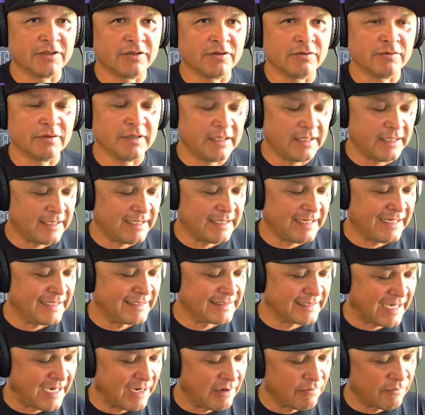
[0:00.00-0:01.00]
you
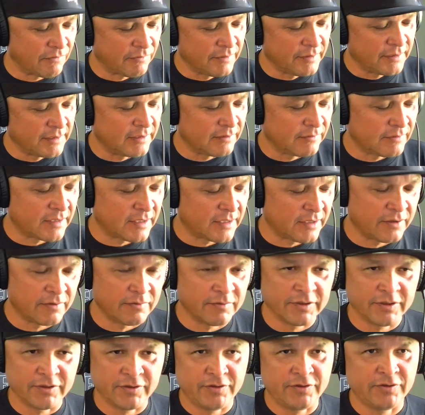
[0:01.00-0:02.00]
is I really want to know
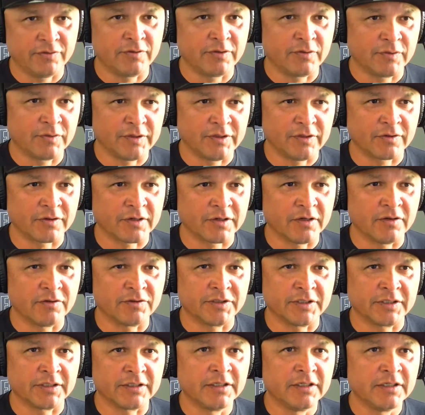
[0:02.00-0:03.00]
what you're doing with your
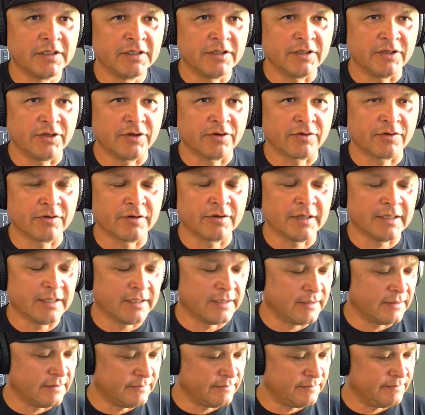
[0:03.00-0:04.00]
coaching.
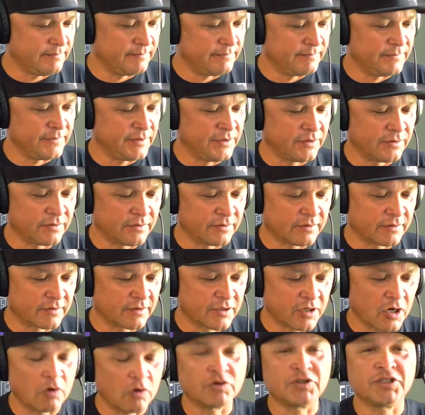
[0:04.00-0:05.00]
Your
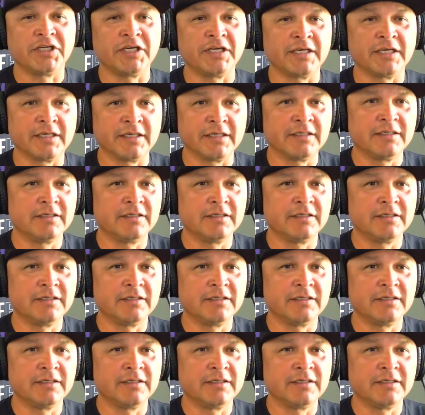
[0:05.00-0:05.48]
coaching.